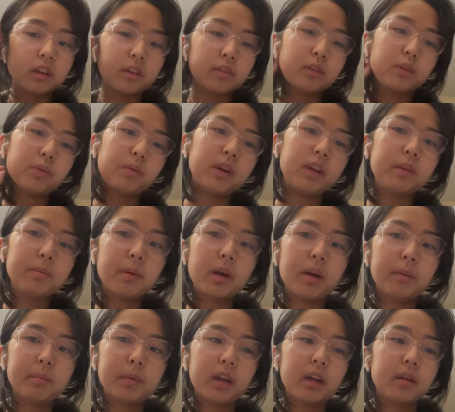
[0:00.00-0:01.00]
20
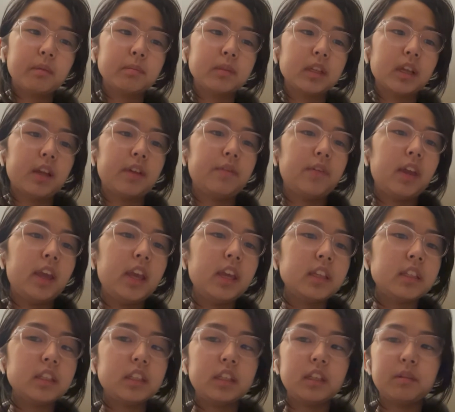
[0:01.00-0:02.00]
pom-poms, I have
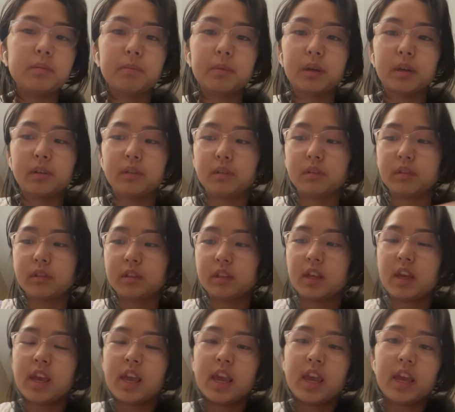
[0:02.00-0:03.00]
18 bows,
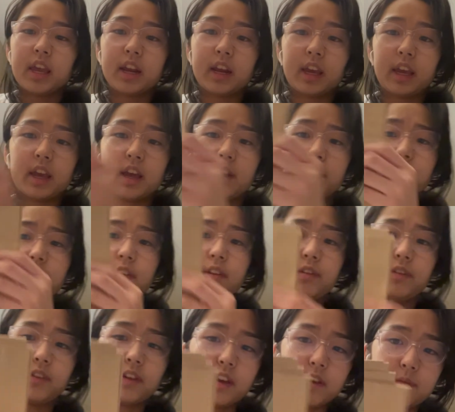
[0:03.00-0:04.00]
and I have
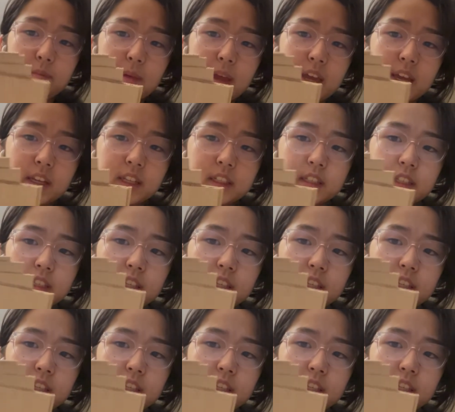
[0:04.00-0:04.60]
5 bags.